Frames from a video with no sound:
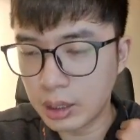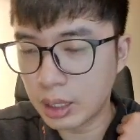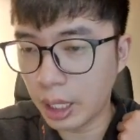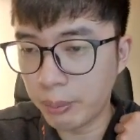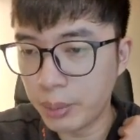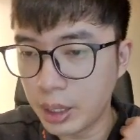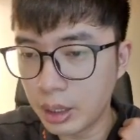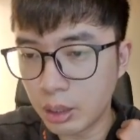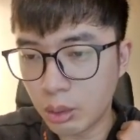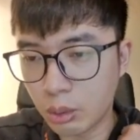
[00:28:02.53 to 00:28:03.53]
like
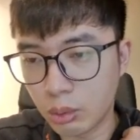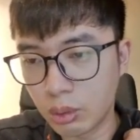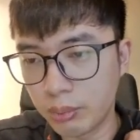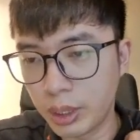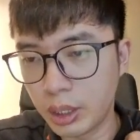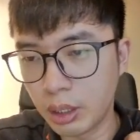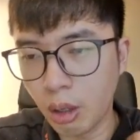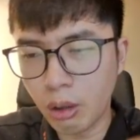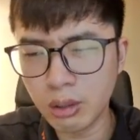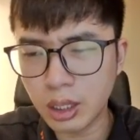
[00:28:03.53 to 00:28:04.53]
mid
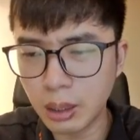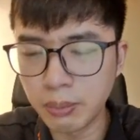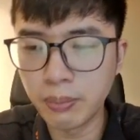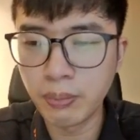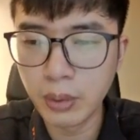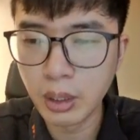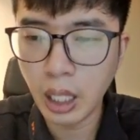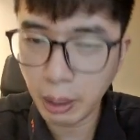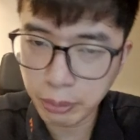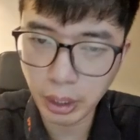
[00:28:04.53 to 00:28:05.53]
long-term
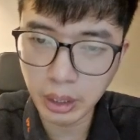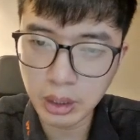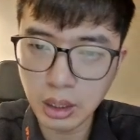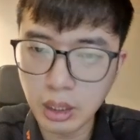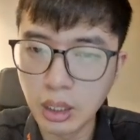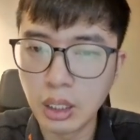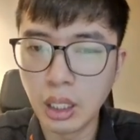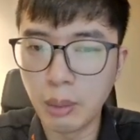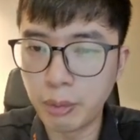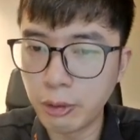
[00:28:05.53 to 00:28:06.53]
uptrends.
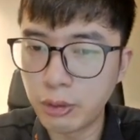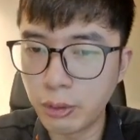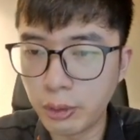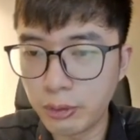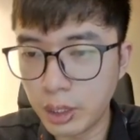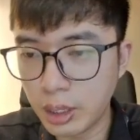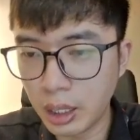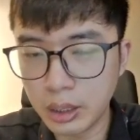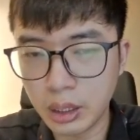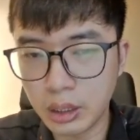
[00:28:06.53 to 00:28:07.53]
Above the 50
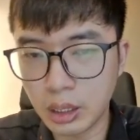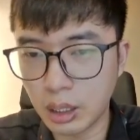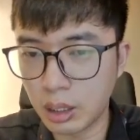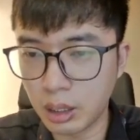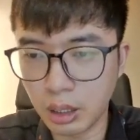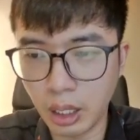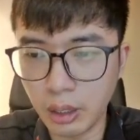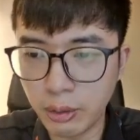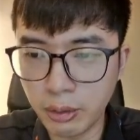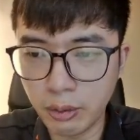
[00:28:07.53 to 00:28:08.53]
days is
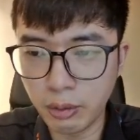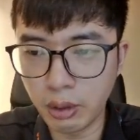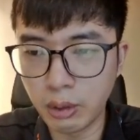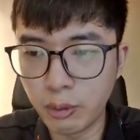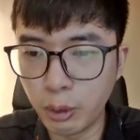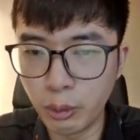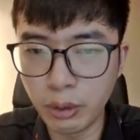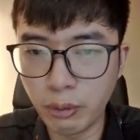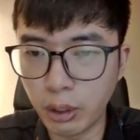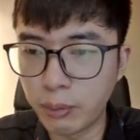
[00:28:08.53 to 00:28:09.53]
like for
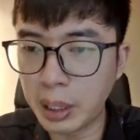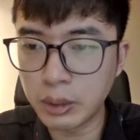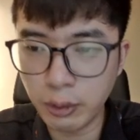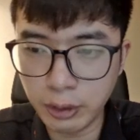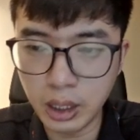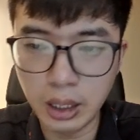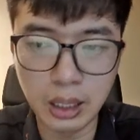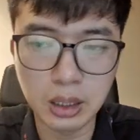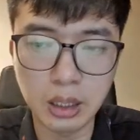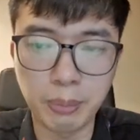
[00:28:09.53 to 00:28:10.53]
the past 50
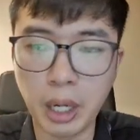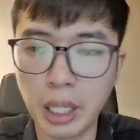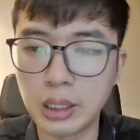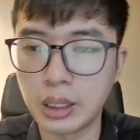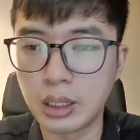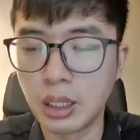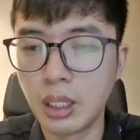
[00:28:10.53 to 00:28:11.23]
days the price is